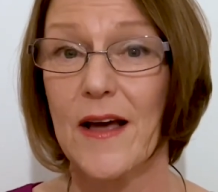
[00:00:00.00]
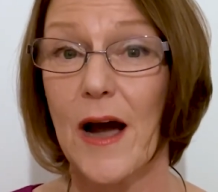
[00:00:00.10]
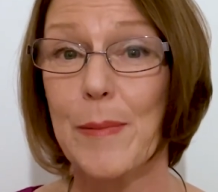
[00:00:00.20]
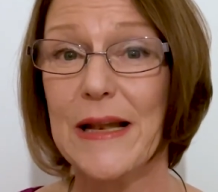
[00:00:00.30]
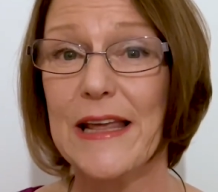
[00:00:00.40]
I
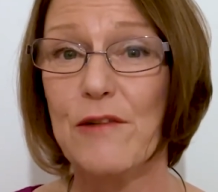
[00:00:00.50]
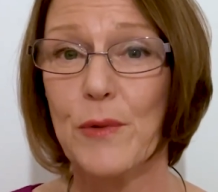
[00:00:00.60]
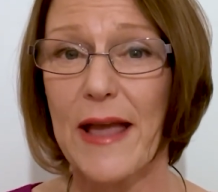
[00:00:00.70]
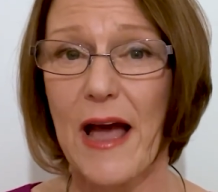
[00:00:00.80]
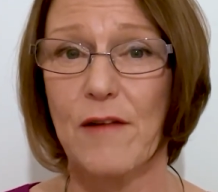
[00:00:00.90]
believe
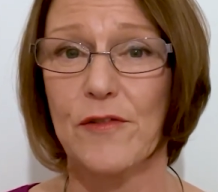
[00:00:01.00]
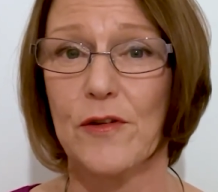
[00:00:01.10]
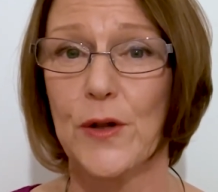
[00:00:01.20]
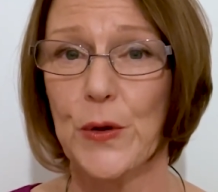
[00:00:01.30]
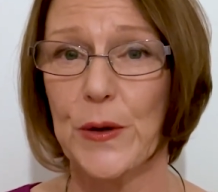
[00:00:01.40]
we have to
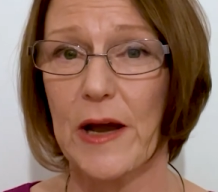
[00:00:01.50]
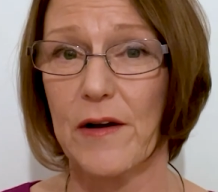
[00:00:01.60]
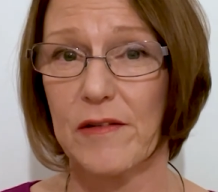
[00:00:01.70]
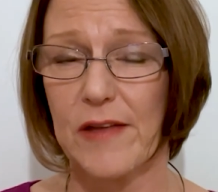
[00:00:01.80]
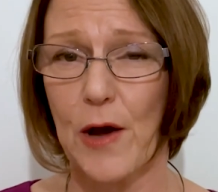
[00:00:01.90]
look at
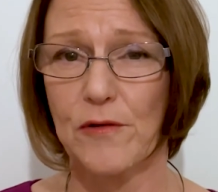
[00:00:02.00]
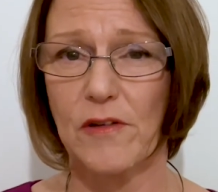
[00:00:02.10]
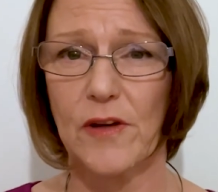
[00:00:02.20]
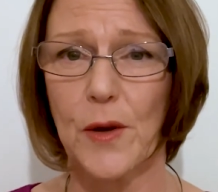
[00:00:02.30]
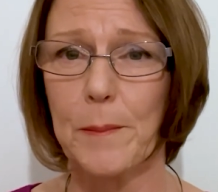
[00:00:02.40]
ourselves as
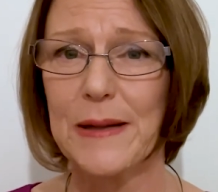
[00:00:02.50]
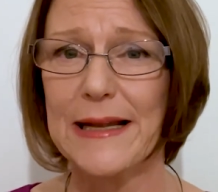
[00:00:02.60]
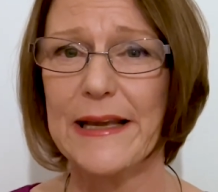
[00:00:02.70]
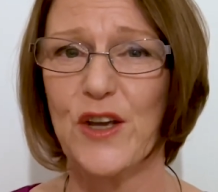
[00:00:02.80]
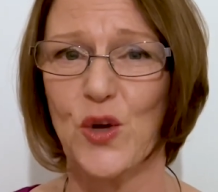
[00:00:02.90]
a
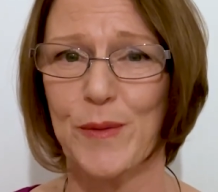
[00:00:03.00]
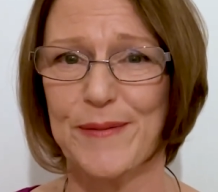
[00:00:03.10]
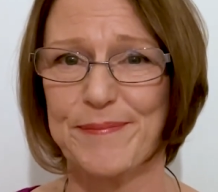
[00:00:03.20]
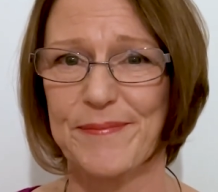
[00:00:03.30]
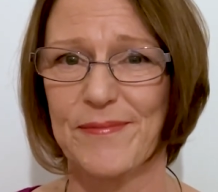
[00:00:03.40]
complete
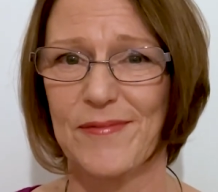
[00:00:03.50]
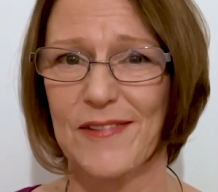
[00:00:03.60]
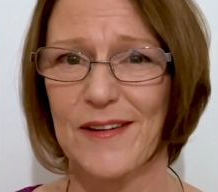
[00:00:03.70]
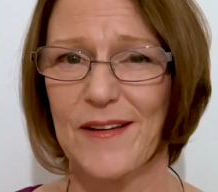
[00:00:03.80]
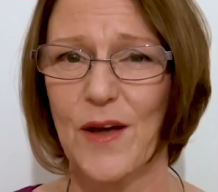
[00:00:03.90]
human.
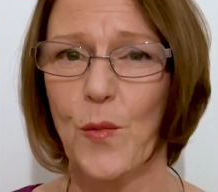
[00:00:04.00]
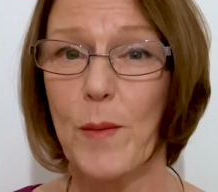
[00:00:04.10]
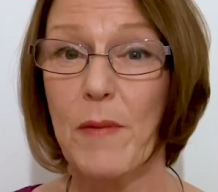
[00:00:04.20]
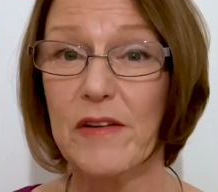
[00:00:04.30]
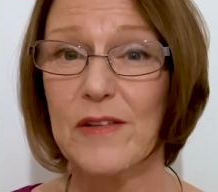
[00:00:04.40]
We
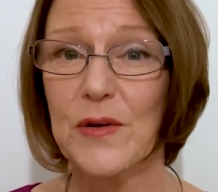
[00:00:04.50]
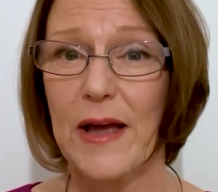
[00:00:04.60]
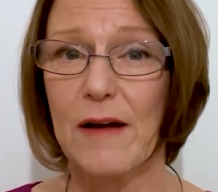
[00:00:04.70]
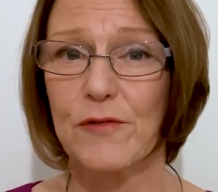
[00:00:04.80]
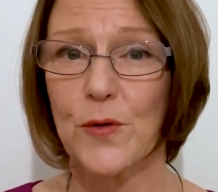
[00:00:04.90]
must look
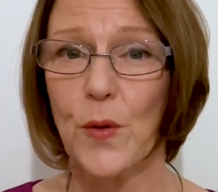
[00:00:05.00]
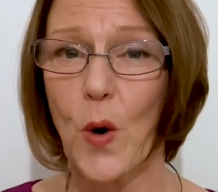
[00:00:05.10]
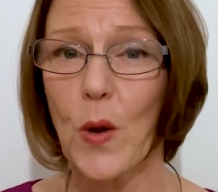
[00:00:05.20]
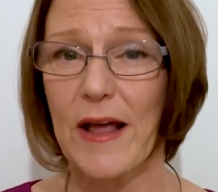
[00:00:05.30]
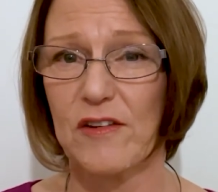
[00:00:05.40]
after
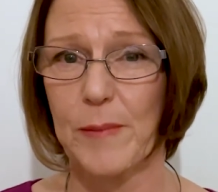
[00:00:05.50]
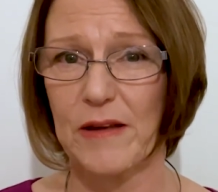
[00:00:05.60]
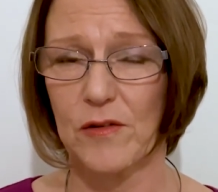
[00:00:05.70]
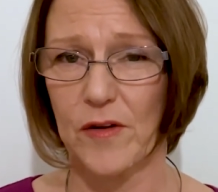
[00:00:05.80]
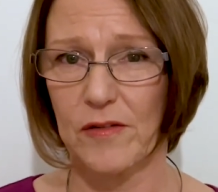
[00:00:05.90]
all
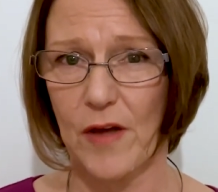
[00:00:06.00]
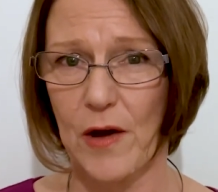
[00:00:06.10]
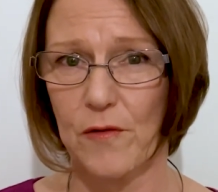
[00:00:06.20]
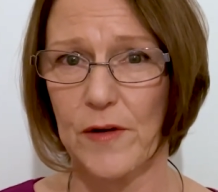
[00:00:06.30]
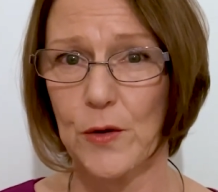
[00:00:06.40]
aspects of
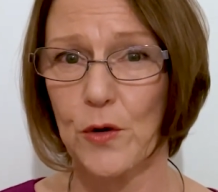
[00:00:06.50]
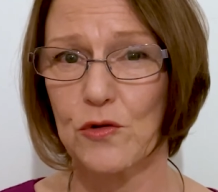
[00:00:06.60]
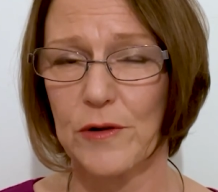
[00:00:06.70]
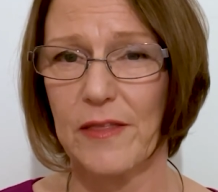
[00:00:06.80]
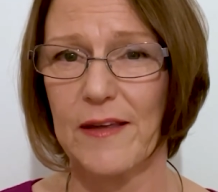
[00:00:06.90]
ourselves and not
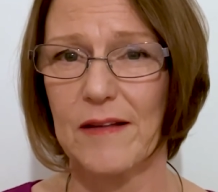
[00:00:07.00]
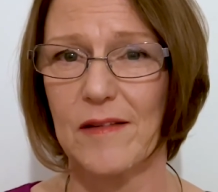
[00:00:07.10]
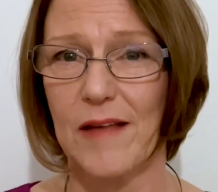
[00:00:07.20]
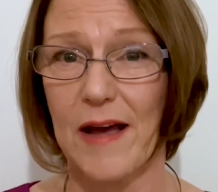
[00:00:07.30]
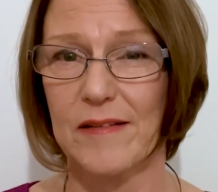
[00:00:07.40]
treat things
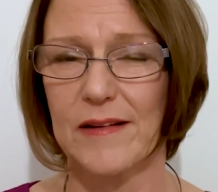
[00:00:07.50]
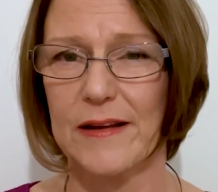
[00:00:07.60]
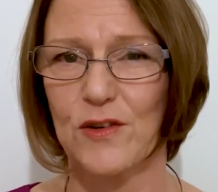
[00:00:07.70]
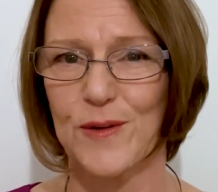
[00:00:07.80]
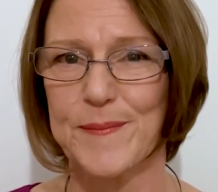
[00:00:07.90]
in
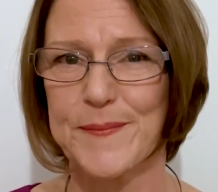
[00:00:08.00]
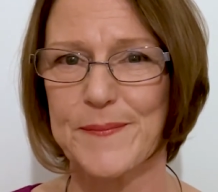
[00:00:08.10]
isolation.